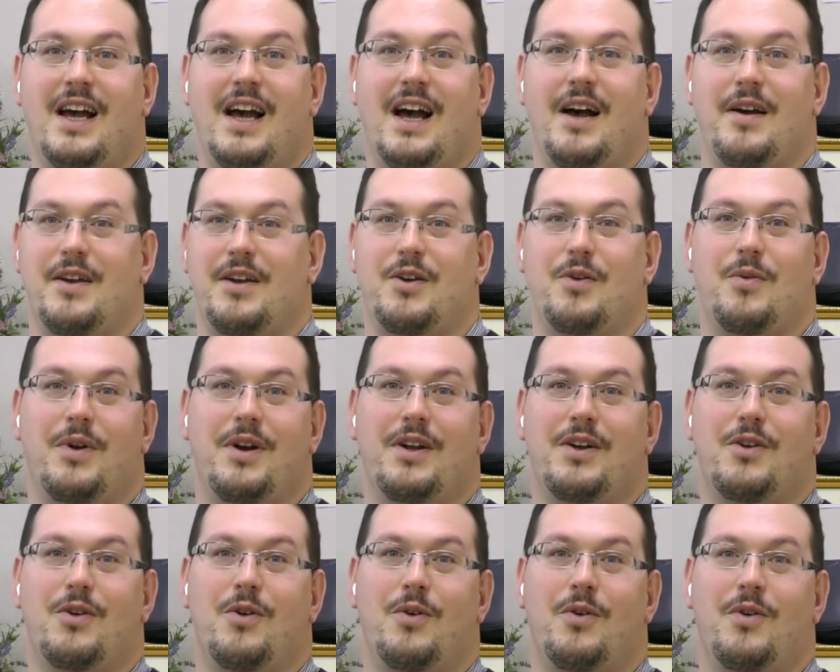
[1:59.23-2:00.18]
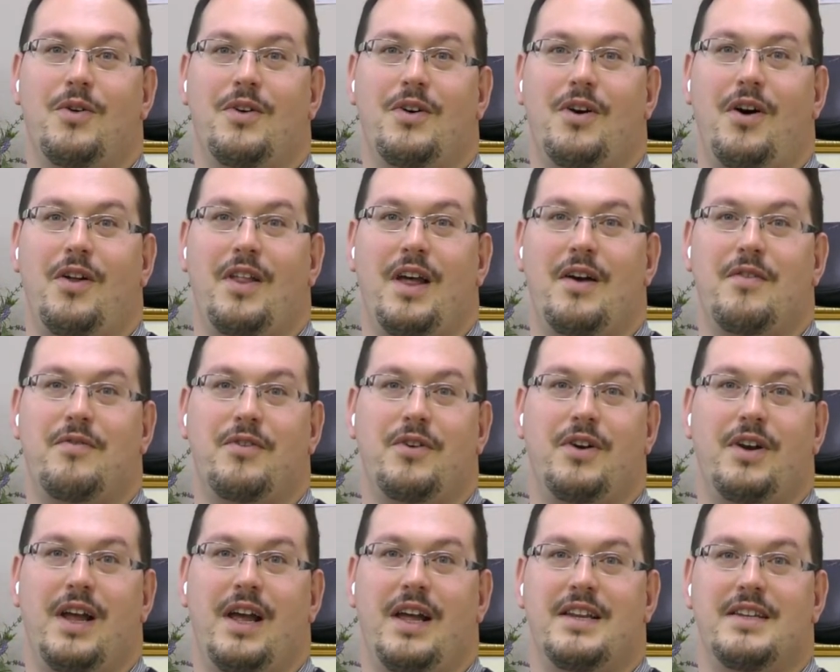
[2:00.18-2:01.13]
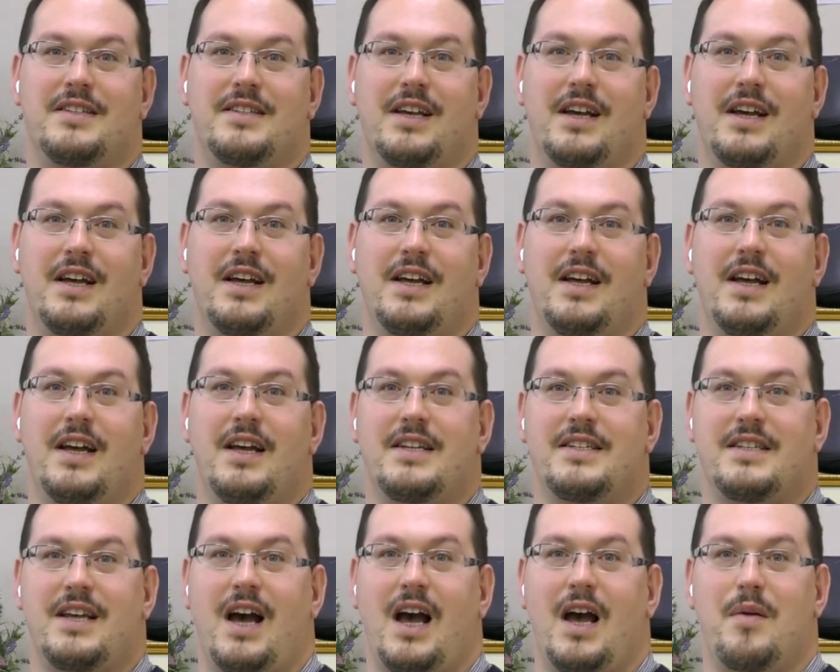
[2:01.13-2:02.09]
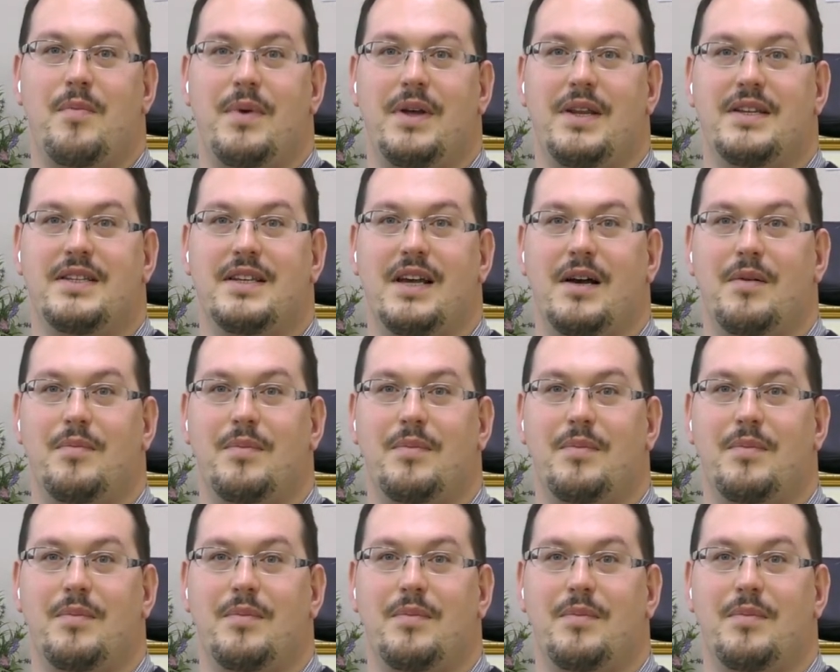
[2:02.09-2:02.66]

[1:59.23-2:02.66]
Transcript: Uh, you don't want to go all the effort and uh, time and uh,